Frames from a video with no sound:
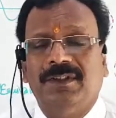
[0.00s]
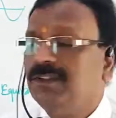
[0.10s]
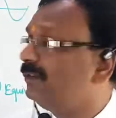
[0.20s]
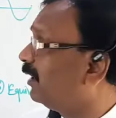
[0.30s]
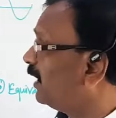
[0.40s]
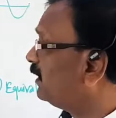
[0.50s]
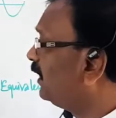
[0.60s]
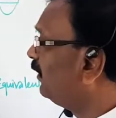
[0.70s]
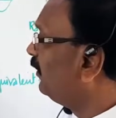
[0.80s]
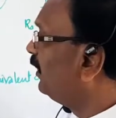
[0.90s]
What I
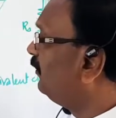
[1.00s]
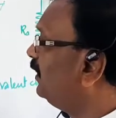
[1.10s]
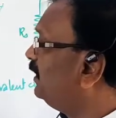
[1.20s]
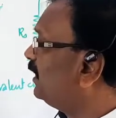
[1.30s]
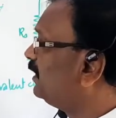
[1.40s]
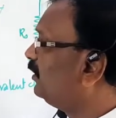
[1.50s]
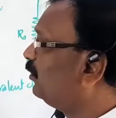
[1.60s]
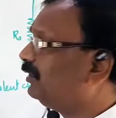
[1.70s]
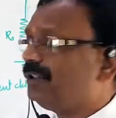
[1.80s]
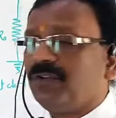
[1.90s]
say, when VGS is equal
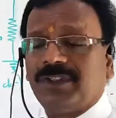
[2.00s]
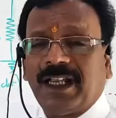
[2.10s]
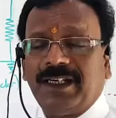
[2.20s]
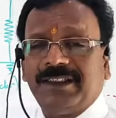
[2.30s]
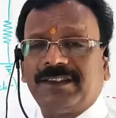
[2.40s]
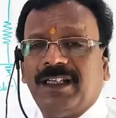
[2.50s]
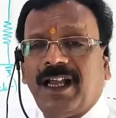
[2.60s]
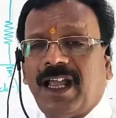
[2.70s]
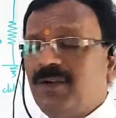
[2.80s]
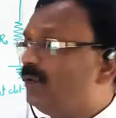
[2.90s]
to 0, that is
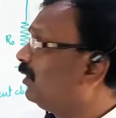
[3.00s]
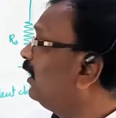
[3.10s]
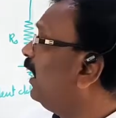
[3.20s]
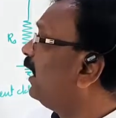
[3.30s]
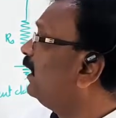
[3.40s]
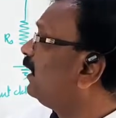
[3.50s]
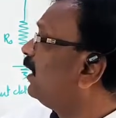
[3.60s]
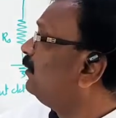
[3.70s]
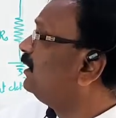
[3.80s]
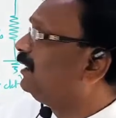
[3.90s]
high volt, at that
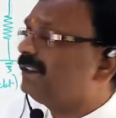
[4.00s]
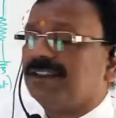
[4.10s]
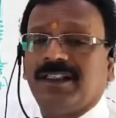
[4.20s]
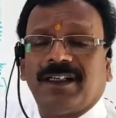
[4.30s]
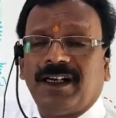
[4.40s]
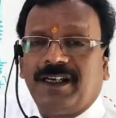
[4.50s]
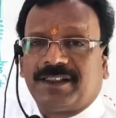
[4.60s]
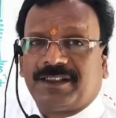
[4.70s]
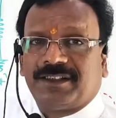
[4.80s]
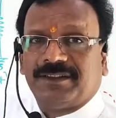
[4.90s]
time this is
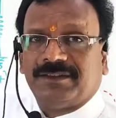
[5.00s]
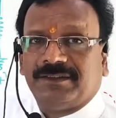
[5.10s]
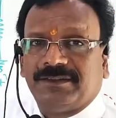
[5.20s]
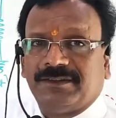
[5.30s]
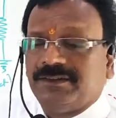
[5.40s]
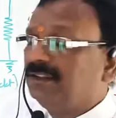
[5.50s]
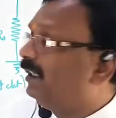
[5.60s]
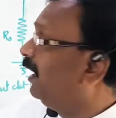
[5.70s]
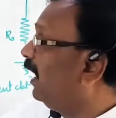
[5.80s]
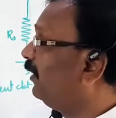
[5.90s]
conduct,
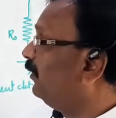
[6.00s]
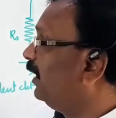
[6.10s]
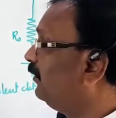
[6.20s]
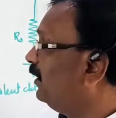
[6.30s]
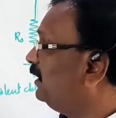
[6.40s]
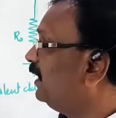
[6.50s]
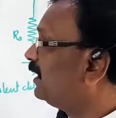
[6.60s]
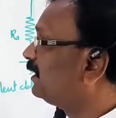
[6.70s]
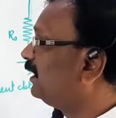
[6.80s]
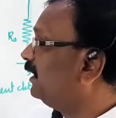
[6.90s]
and when
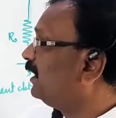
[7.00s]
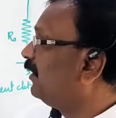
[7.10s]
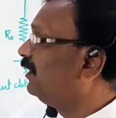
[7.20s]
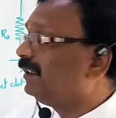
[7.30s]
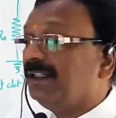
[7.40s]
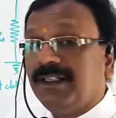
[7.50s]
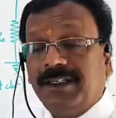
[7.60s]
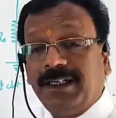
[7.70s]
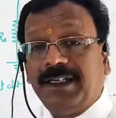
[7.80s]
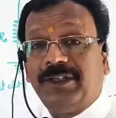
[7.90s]
VGS is having
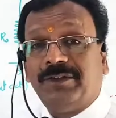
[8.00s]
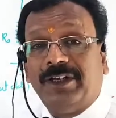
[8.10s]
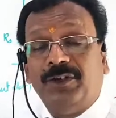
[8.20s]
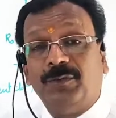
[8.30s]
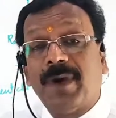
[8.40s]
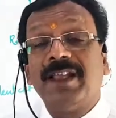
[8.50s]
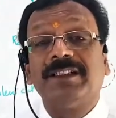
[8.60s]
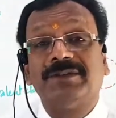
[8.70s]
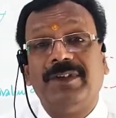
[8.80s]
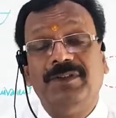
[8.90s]
negative value,
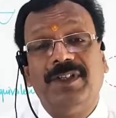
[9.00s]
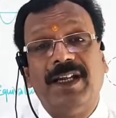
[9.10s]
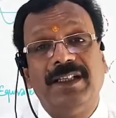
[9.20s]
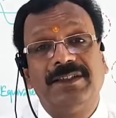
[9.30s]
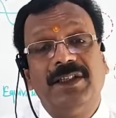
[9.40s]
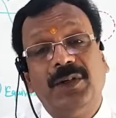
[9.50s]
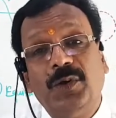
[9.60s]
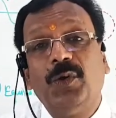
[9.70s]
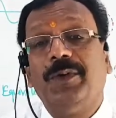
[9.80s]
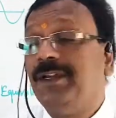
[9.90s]
minus value, that is
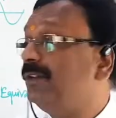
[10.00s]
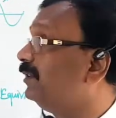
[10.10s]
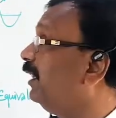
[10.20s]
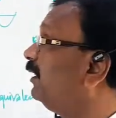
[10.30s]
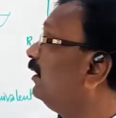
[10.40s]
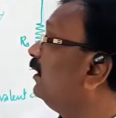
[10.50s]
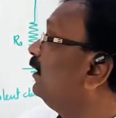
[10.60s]
low value, then